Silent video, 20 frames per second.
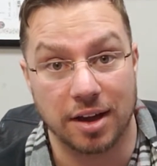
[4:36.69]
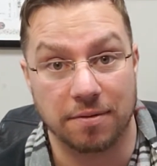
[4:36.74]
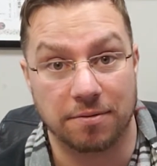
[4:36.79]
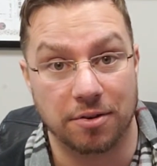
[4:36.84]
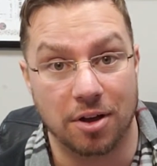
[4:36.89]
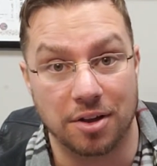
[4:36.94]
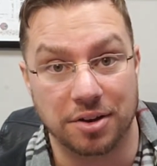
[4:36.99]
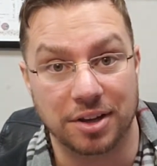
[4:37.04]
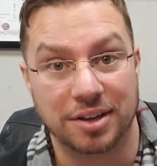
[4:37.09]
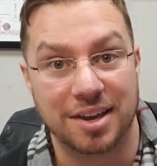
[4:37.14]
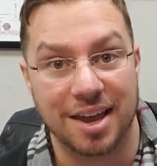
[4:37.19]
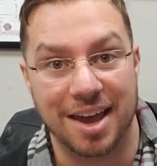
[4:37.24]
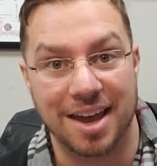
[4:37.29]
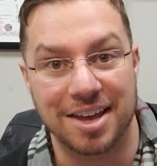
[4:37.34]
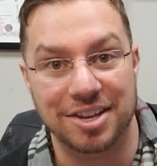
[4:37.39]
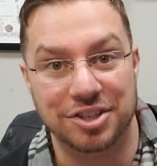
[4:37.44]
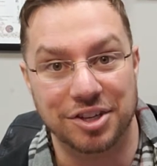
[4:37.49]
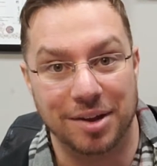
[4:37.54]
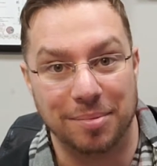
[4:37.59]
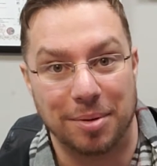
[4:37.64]
I fought in a
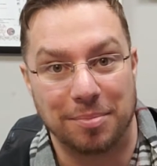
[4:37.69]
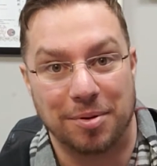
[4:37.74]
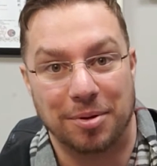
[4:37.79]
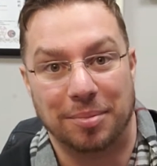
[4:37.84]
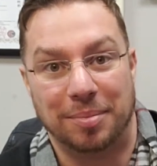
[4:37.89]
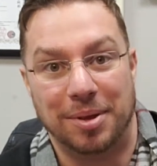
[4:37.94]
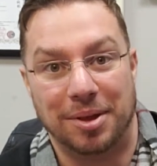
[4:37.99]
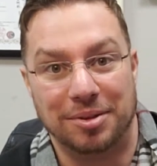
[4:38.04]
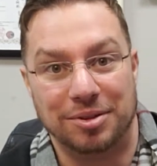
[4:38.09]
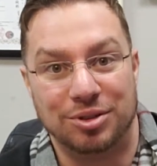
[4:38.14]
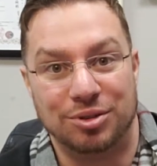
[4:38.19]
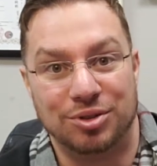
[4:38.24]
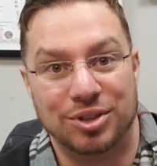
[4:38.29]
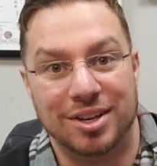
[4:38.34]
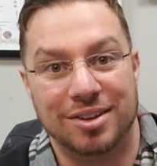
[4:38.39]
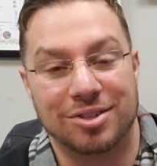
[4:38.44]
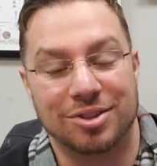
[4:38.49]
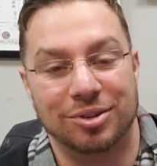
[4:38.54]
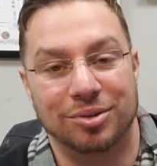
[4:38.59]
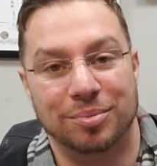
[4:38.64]
cage. I'm a purple belt in
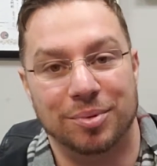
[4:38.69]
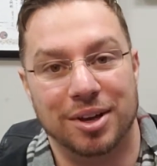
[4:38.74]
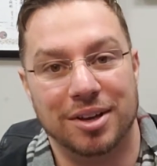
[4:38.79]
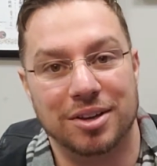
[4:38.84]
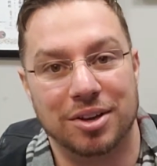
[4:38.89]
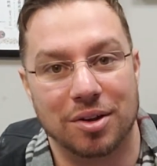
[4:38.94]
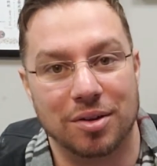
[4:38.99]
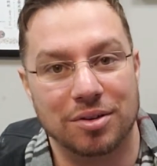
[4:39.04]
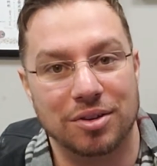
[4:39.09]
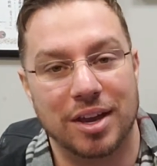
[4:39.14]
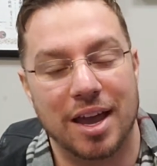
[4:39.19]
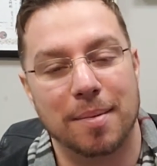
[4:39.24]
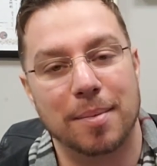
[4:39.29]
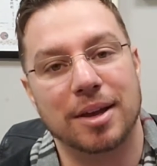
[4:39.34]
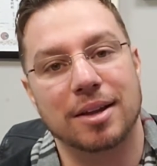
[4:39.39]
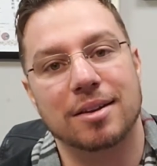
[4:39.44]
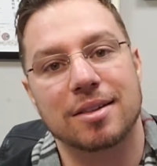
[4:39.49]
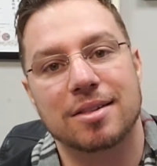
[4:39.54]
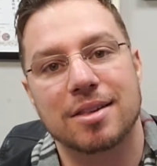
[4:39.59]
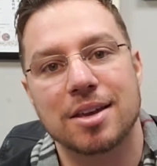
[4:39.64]
jiu-jitsu, but, you know, you got to
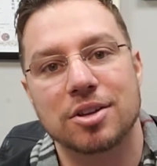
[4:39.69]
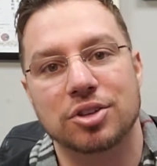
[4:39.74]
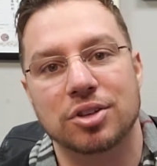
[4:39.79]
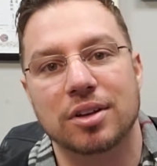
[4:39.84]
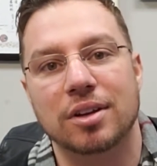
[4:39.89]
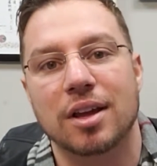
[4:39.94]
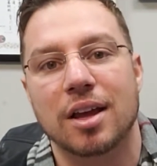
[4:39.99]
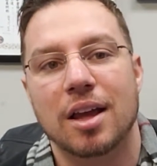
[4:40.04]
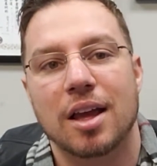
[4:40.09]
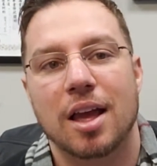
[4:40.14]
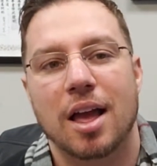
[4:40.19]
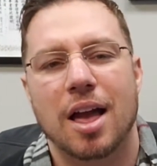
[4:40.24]
make a decision